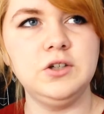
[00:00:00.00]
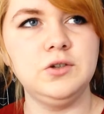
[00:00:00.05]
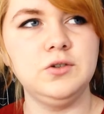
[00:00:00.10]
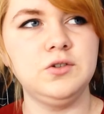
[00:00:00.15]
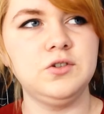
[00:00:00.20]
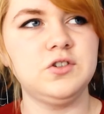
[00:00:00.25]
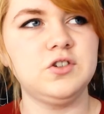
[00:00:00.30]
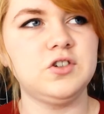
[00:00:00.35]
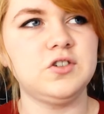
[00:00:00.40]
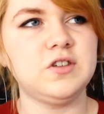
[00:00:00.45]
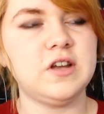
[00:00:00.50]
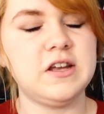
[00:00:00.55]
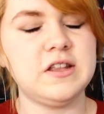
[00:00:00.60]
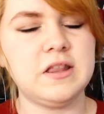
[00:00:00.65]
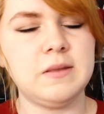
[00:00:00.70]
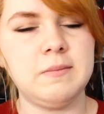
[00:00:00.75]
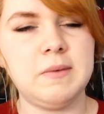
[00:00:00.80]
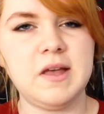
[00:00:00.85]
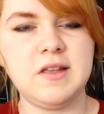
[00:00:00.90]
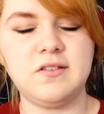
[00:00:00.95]
who's just like
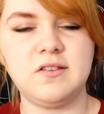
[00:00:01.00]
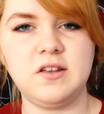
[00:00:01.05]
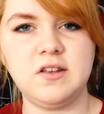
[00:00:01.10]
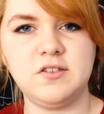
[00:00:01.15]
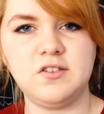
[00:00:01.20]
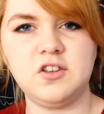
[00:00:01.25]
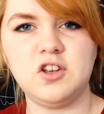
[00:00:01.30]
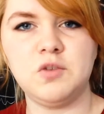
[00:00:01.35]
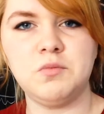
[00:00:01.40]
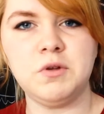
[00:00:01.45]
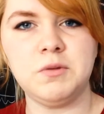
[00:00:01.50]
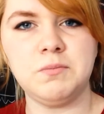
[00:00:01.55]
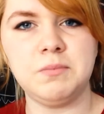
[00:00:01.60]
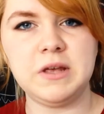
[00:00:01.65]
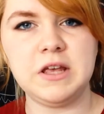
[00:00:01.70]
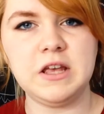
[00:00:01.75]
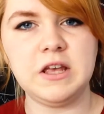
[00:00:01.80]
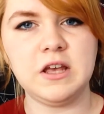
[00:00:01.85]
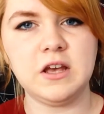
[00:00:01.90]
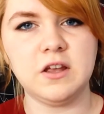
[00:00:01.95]
the messiest human
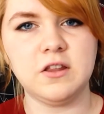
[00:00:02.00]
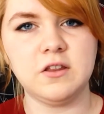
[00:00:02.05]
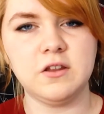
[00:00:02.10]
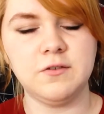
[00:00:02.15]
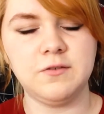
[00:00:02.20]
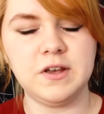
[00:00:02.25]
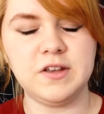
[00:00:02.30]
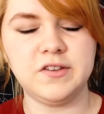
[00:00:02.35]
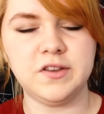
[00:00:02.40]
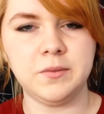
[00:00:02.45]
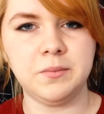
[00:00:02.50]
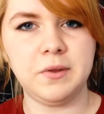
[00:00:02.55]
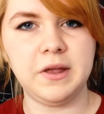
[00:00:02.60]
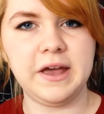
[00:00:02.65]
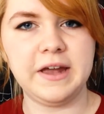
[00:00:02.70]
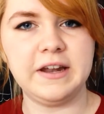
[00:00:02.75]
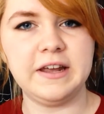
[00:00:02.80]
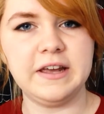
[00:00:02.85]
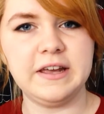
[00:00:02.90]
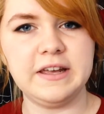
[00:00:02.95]
being on the face of the
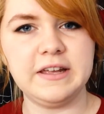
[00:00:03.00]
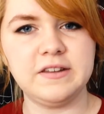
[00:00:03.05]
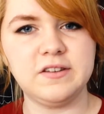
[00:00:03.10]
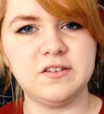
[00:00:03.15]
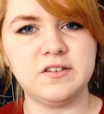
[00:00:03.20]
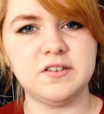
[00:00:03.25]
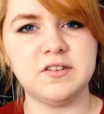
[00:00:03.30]
planet,